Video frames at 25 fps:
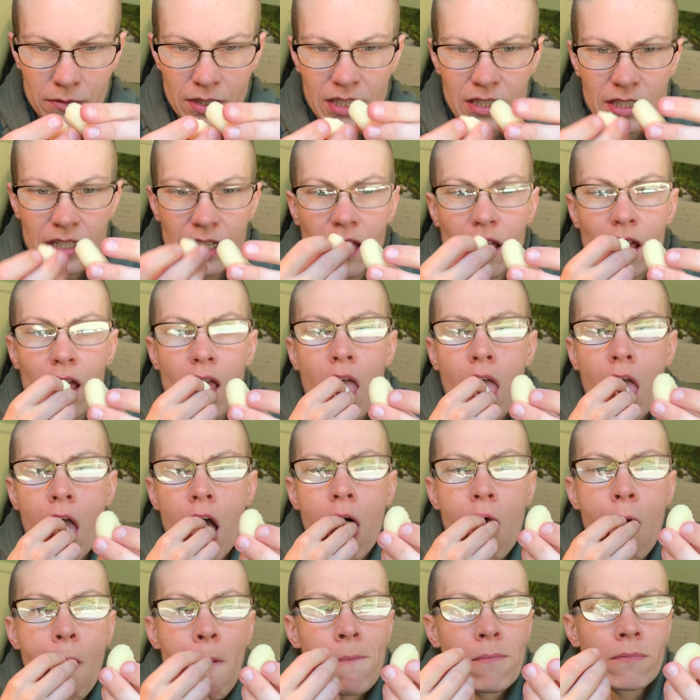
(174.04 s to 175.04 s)
It's a,
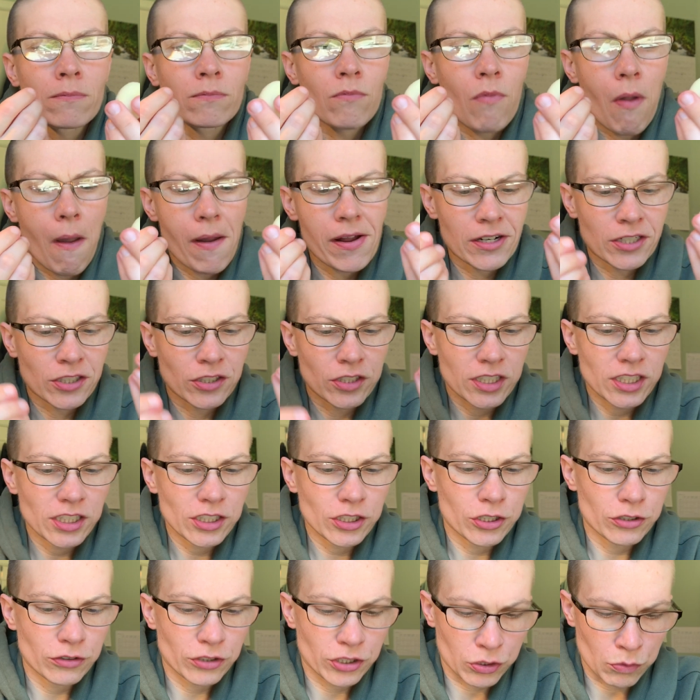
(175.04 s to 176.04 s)
it's
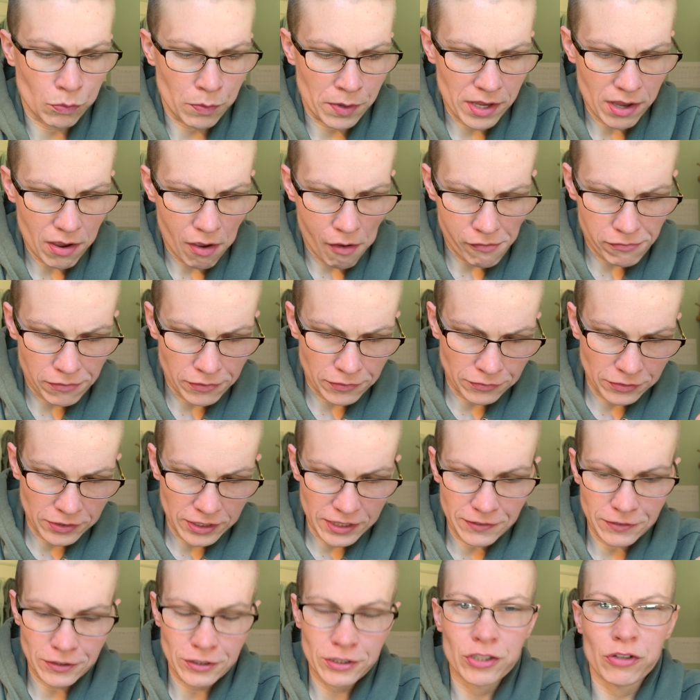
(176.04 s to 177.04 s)
not too sweet of a
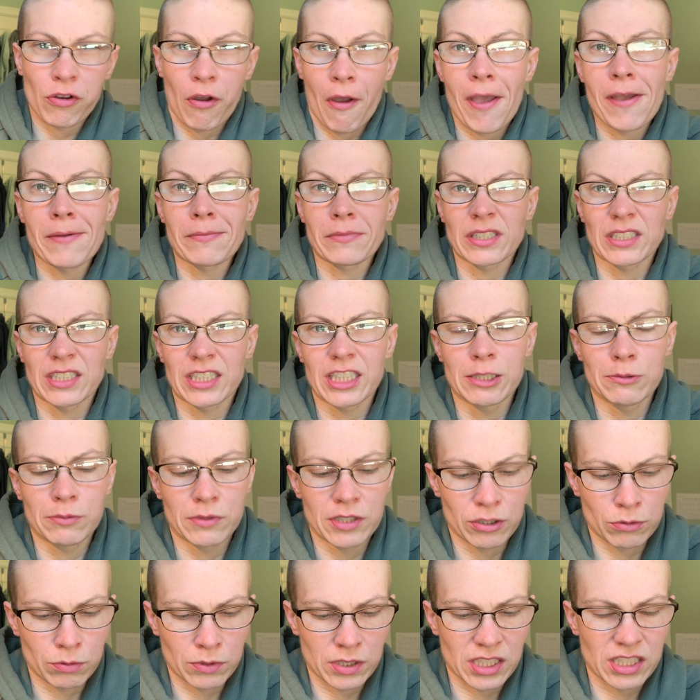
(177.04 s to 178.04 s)
flavor, so I am going to keep
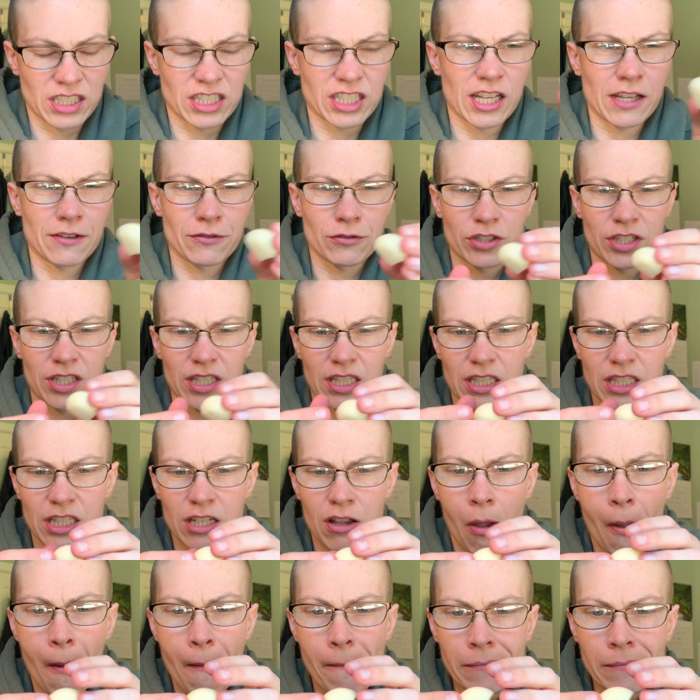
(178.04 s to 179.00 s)
this one in savory eats.